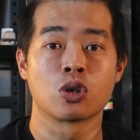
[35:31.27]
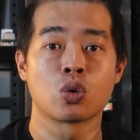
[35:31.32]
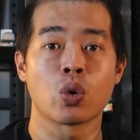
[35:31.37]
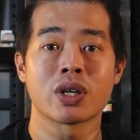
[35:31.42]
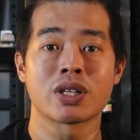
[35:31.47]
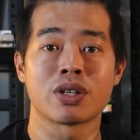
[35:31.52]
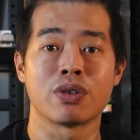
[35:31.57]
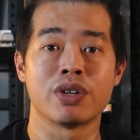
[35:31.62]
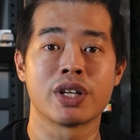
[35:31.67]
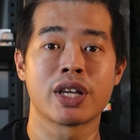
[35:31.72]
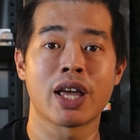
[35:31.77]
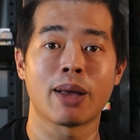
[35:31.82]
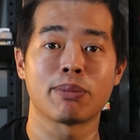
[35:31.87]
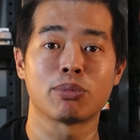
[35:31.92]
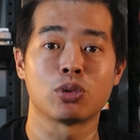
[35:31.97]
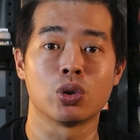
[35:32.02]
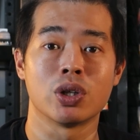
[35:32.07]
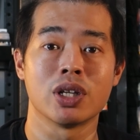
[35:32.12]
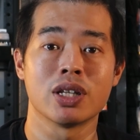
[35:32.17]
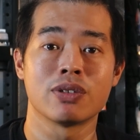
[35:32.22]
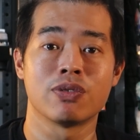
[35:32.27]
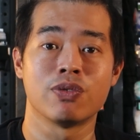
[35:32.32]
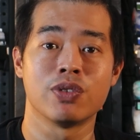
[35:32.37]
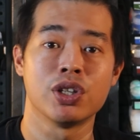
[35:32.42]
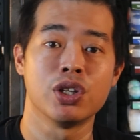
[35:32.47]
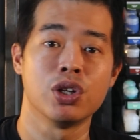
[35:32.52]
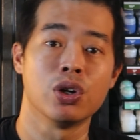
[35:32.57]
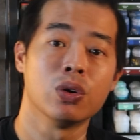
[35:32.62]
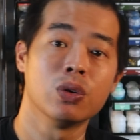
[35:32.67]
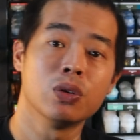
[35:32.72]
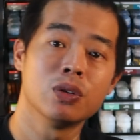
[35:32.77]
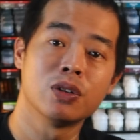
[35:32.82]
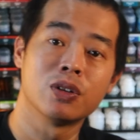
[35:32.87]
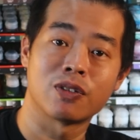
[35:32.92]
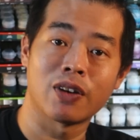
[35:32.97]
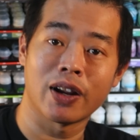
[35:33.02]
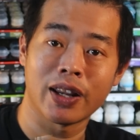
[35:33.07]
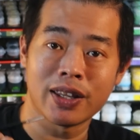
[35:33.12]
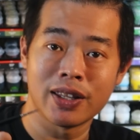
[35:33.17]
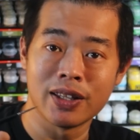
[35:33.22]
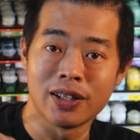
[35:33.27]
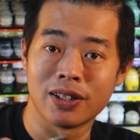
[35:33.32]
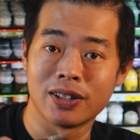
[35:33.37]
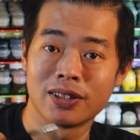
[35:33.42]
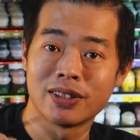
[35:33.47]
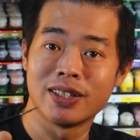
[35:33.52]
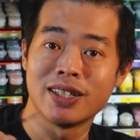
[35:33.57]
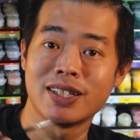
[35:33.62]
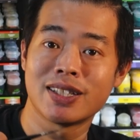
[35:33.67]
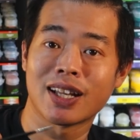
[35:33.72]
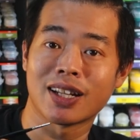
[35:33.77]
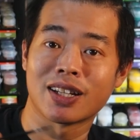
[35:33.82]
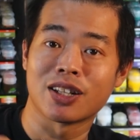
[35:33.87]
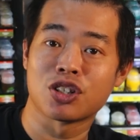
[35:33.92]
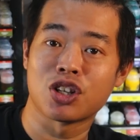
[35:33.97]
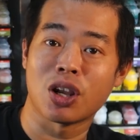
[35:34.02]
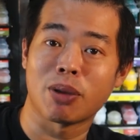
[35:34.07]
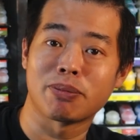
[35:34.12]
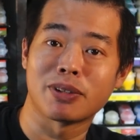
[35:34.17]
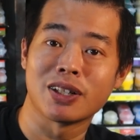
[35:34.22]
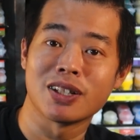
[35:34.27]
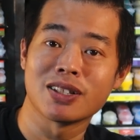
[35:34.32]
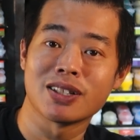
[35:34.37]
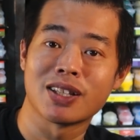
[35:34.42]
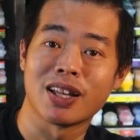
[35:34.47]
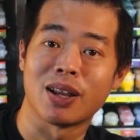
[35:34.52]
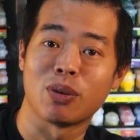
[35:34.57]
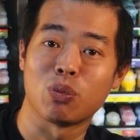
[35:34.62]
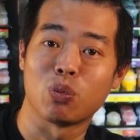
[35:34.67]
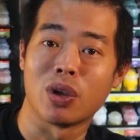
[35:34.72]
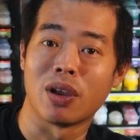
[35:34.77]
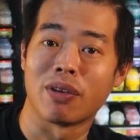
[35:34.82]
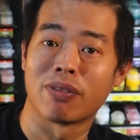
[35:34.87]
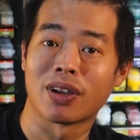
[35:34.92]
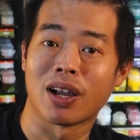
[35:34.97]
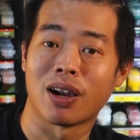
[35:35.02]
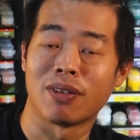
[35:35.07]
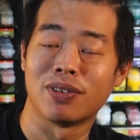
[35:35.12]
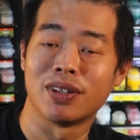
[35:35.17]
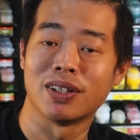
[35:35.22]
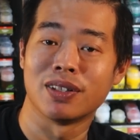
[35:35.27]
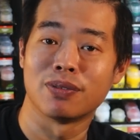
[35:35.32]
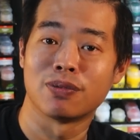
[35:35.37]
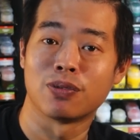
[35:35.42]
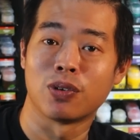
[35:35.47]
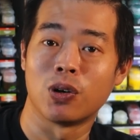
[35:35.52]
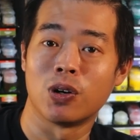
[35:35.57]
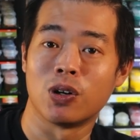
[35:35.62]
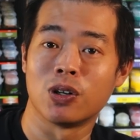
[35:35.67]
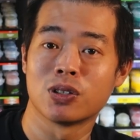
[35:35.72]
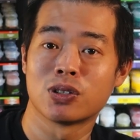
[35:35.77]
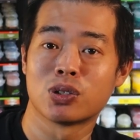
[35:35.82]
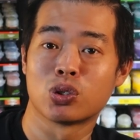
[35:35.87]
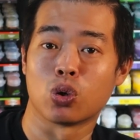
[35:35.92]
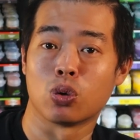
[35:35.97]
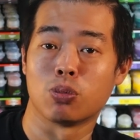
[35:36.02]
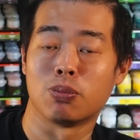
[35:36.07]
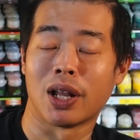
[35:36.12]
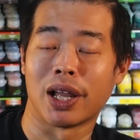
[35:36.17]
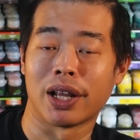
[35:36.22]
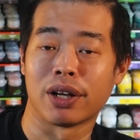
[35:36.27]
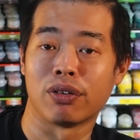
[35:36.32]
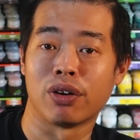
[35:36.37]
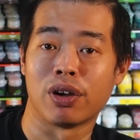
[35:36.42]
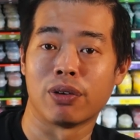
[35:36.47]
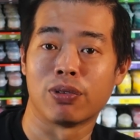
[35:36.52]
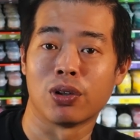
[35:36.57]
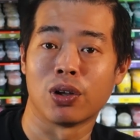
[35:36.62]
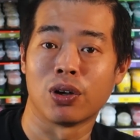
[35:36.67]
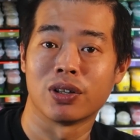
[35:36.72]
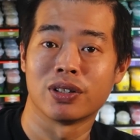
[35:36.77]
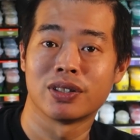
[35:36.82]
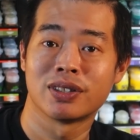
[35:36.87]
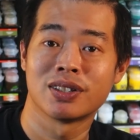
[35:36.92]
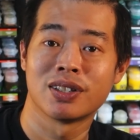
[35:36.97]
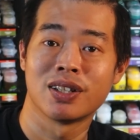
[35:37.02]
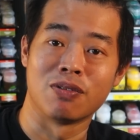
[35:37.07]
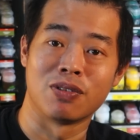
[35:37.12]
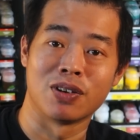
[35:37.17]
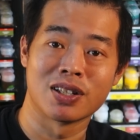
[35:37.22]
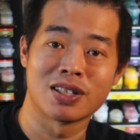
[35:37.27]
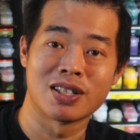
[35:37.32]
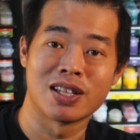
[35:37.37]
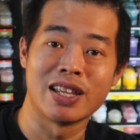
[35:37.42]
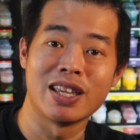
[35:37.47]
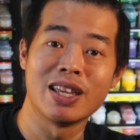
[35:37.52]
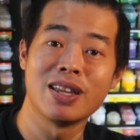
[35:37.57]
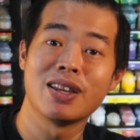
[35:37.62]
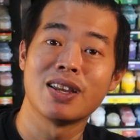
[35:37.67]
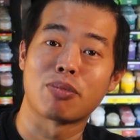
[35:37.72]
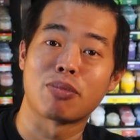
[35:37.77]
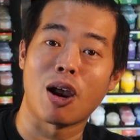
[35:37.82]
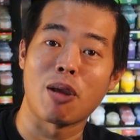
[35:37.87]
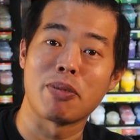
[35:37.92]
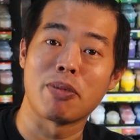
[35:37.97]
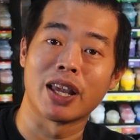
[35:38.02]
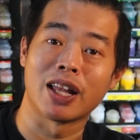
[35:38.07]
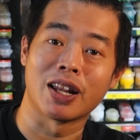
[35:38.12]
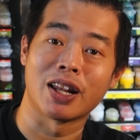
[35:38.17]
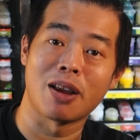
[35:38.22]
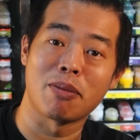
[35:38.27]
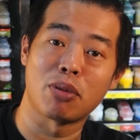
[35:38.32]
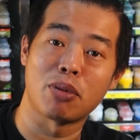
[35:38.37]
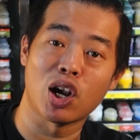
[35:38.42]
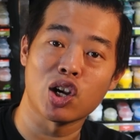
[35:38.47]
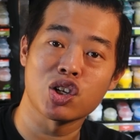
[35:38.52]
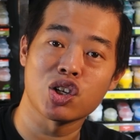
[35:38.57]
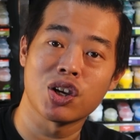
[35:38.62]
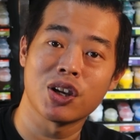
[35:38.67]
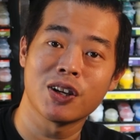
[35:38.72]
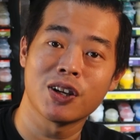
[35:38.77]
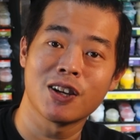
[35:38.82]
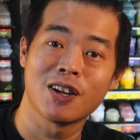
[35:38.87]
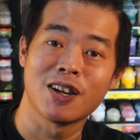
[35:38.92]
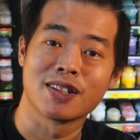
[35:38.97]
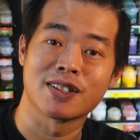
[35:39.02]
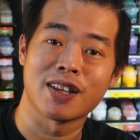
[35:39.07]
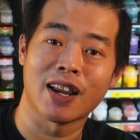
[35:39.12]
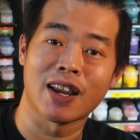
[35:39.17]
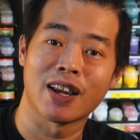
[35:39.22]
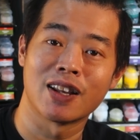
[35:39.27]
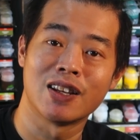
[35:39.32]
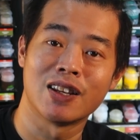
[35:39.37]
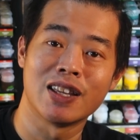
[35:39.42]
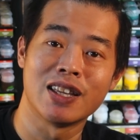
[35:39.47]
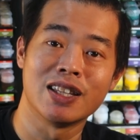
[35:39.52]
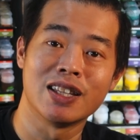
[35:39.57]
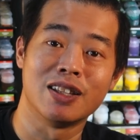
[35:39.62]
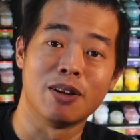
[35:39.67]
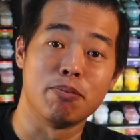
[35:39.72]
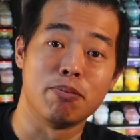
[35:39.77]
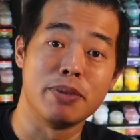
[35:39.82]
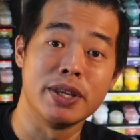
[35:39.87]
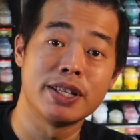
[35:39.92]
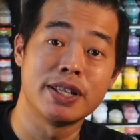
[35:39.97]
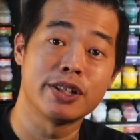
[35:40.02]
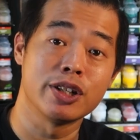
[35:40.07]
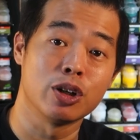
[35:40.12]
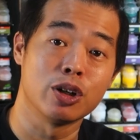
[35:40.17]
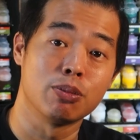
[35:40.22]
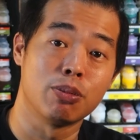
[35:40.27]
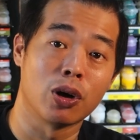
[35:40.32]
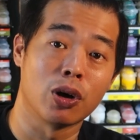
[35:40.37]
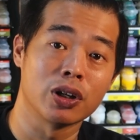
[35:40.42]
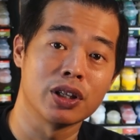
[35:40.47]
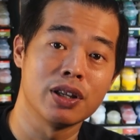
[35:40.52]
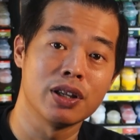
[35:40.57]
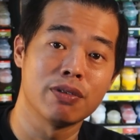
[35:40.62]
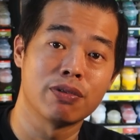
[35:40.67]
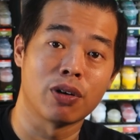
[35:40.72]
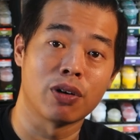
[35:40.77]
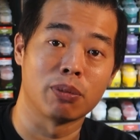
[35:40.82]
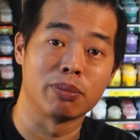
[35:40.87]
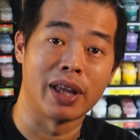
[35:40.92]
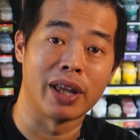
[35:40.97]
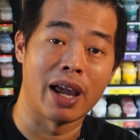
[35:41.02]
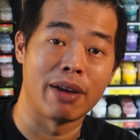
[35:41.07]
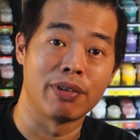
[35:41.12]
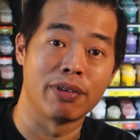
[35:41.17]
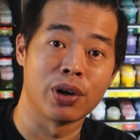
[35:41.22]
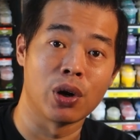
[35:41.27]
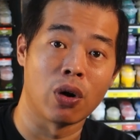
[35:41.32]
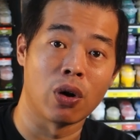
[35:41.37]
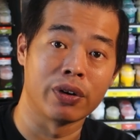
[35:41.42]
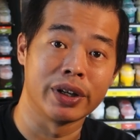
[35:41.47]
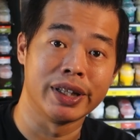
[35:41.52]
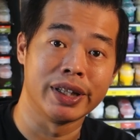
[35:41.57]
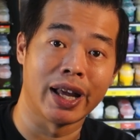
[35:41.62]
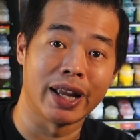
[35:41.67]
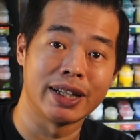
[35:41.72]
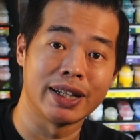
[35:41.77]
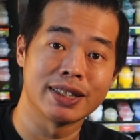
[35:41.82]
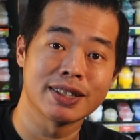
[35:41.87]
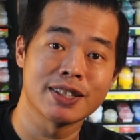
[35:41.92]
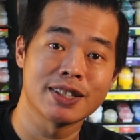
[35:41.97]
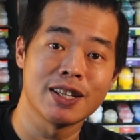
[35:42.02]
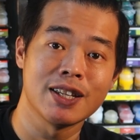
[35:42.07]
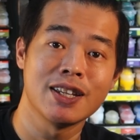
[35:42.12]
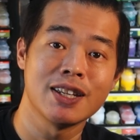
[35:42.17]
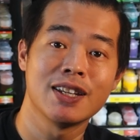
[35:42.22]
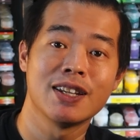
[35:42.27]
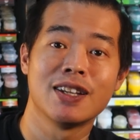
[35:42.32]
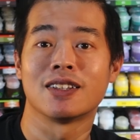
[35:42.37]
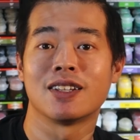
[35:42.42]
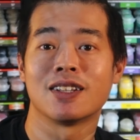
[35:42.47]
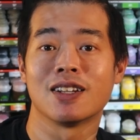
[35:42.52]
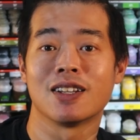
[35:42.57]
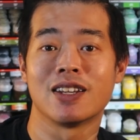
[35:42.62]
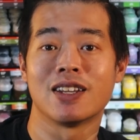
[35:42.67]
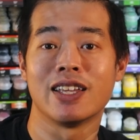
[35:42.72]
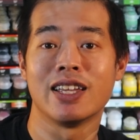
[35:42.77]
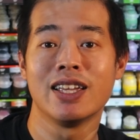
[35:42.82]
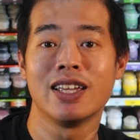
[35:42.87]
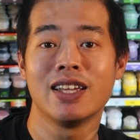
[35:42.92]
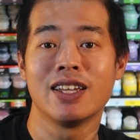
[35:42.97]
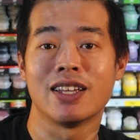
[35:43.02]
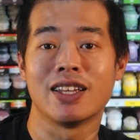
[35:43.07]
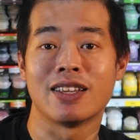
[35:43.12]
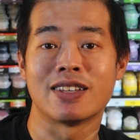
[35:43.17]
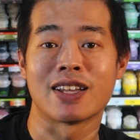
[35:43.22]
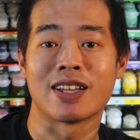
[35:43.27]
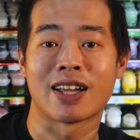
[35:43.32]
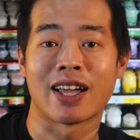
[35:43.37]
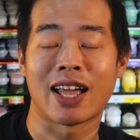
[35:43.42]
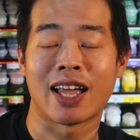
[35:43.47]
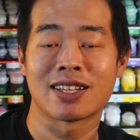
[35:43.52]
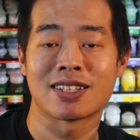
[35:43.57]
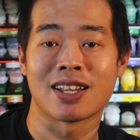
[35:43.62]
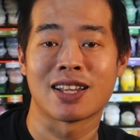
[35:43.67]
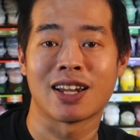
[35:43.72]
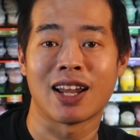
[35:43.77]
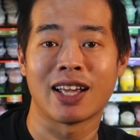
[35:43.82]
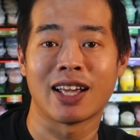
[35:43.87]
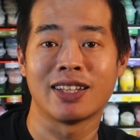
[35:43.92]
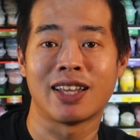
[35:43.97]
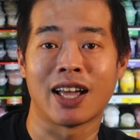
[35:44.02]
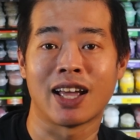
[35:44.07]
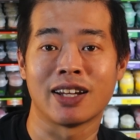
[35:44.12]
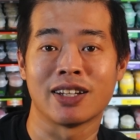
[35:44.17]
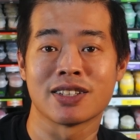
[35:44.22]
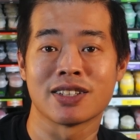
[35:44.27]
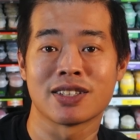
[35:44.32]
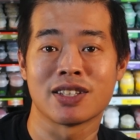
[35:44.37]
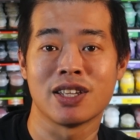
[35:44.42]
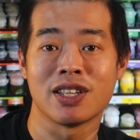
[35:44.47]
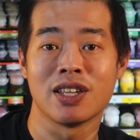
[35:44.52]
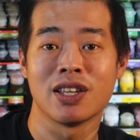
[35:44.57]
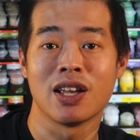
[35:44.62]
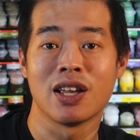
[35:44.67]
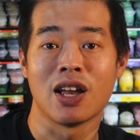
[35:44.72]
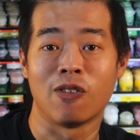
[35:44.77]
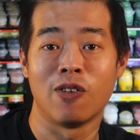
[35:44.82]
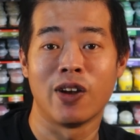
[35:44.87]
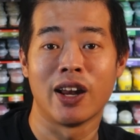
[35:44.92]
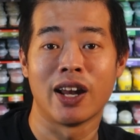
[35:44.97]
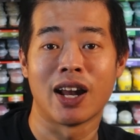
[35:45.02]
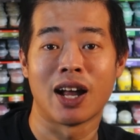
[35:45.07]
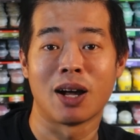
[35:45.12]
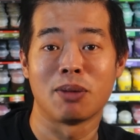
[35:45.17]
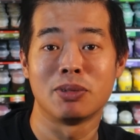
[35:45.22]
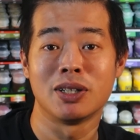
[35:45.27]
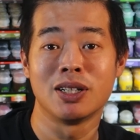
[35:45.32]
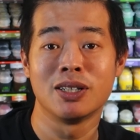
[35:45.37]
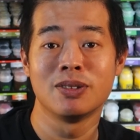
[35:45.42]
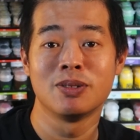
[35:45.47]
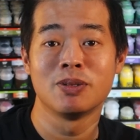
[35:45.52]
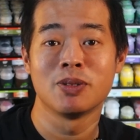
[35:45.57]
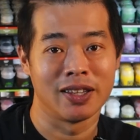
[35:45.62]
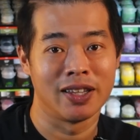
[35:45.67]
So as a recap to this video, right here, these are the chapters that we have covered for Grave Gravelords. Firstly, priming and airbrushing. Secondly, the bestial body from the Avengorii dynasty. Thirdly, is the Kastelai dynasty red armor.